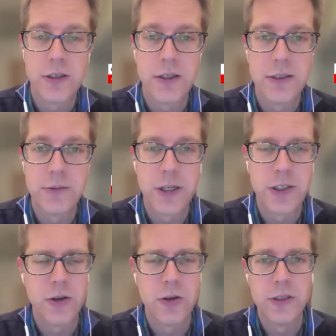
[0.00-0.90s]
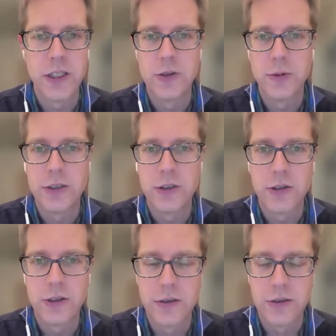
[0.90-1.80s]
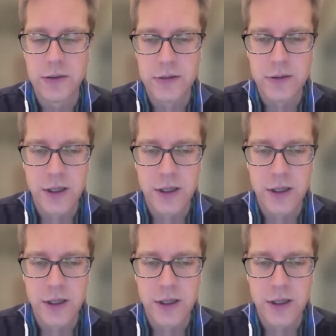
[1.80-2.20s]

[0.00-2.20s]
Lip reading: that especially early stage research and